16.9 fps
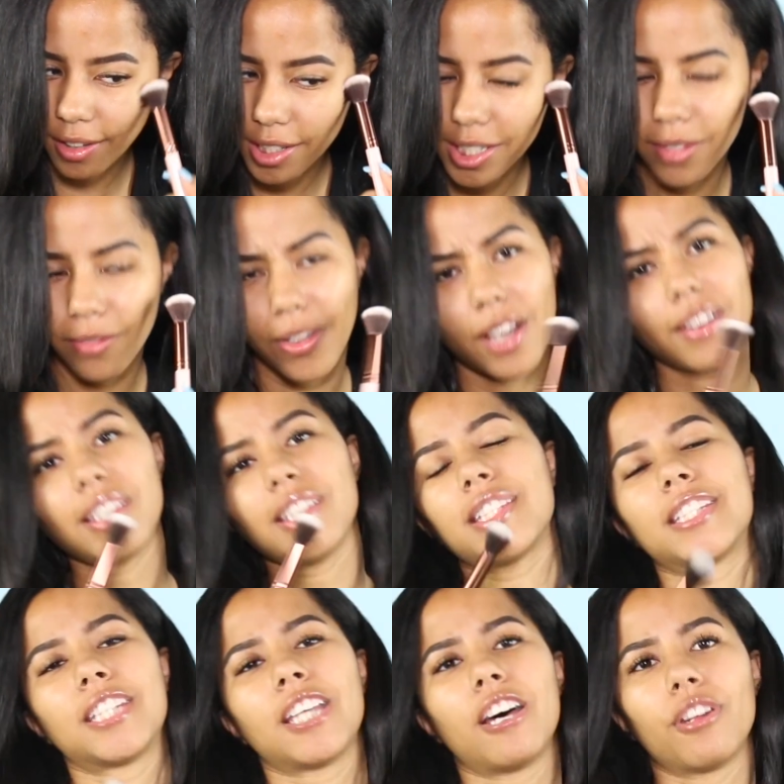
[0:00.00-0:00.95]
It's very
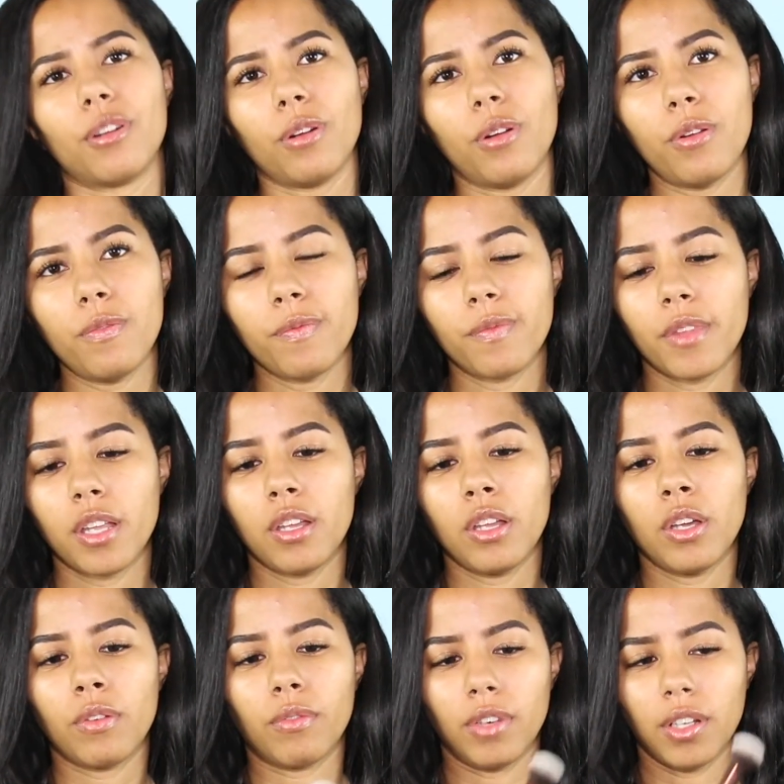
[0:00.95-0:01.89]
subtle
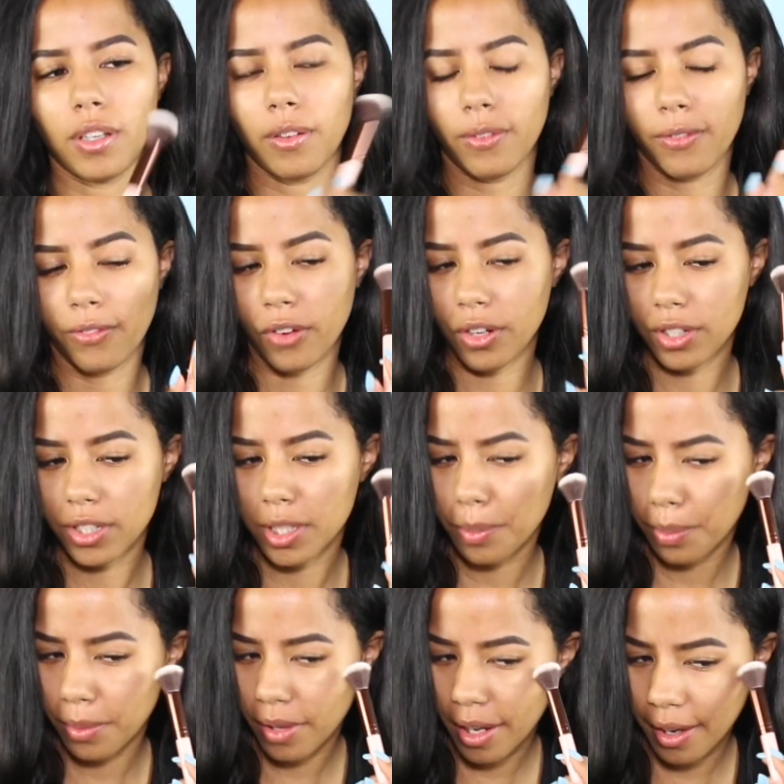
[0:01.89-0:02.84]
when you first
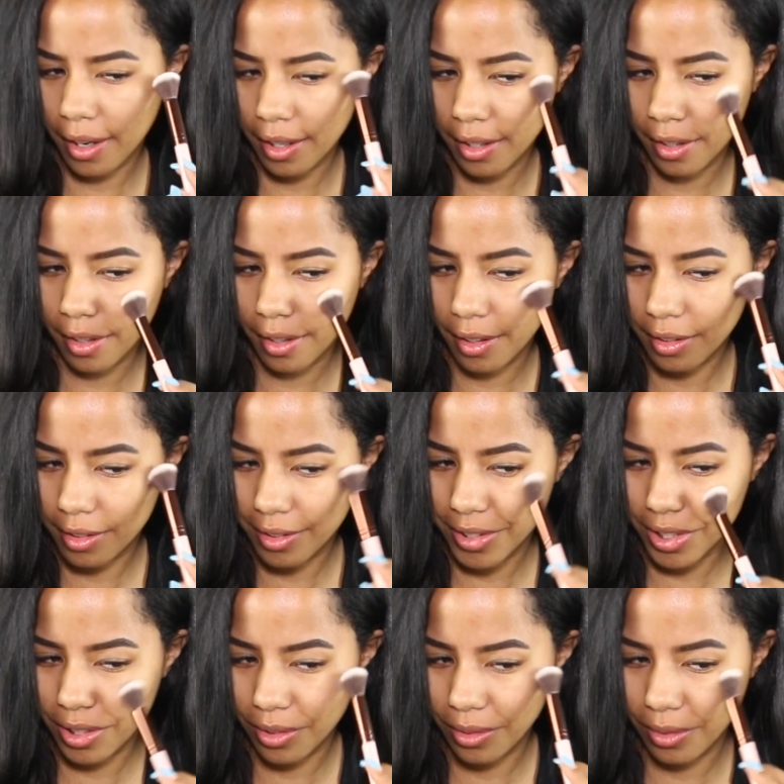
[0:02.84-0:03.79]
apply it
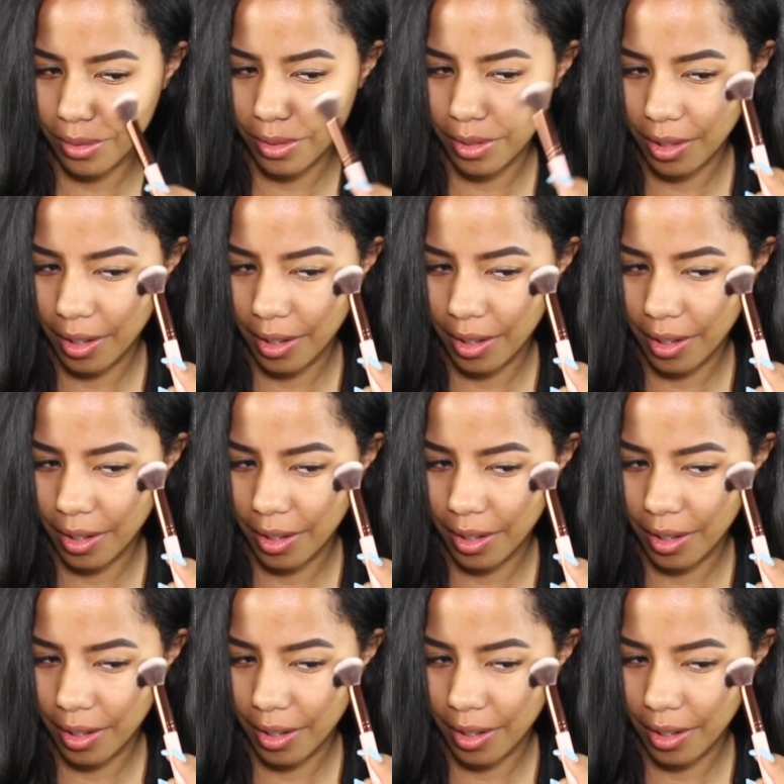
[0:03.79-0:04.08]
onto